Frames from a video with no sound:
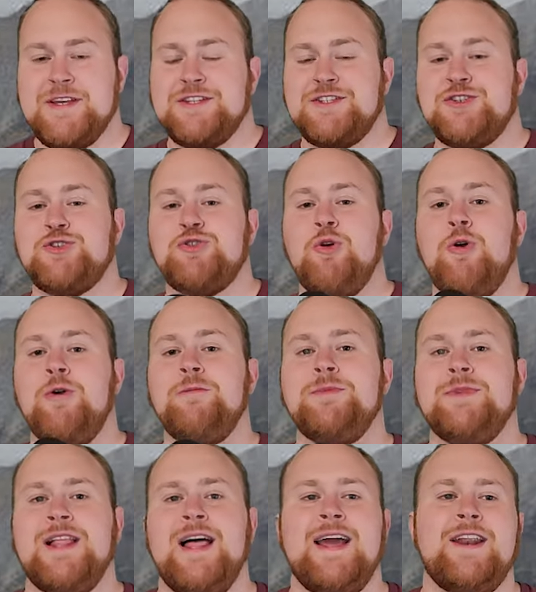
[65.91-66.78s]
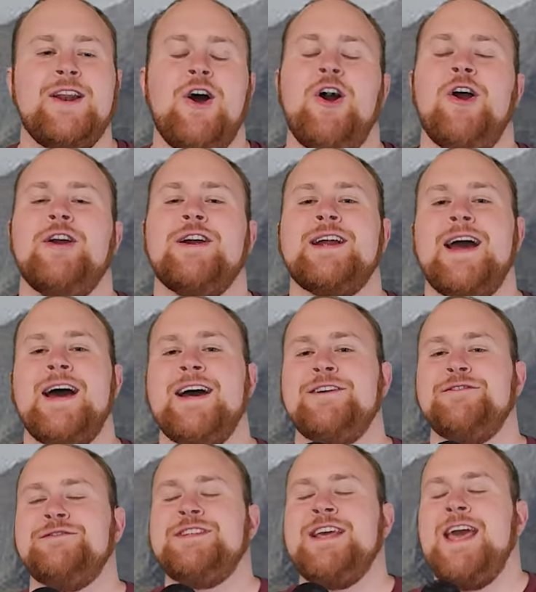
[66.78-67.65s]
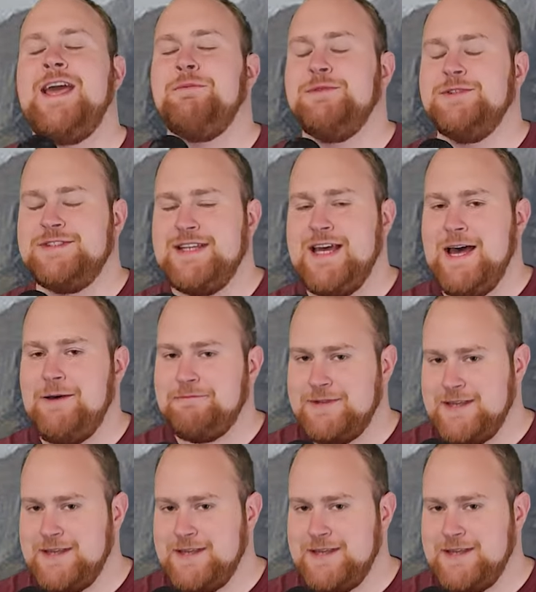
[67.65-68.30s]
Stormlight Archive tabletop